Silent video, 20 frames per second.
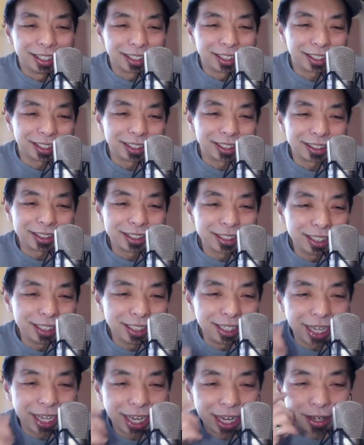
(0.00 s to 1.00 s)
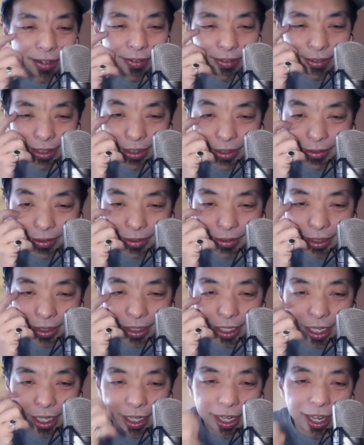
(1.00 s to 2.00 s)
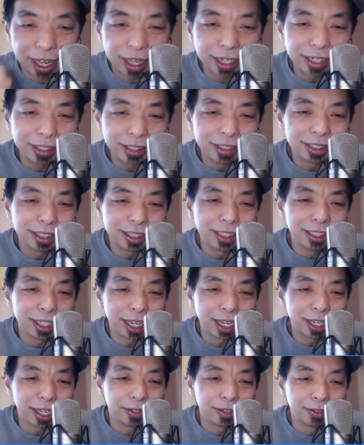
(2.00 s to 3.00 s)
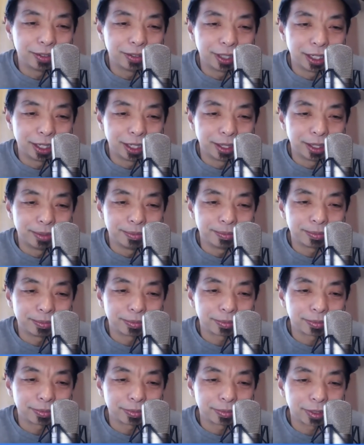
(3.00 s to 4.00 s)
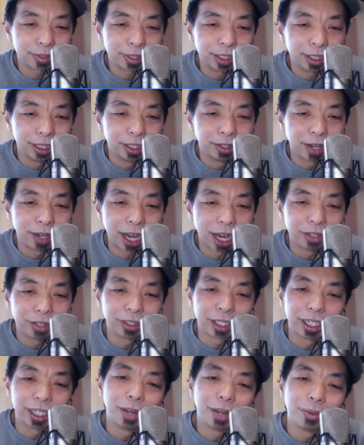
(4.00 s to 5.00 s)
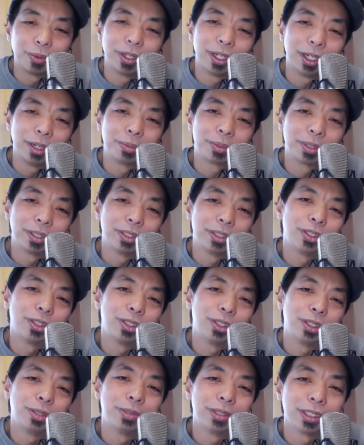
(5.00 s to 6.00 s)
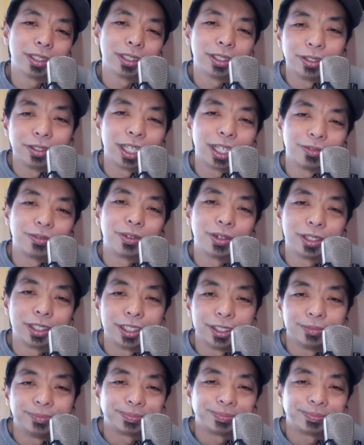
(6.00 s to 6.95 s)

us see how you know how do you see how um, you know how the cloud will help consumers in 2014.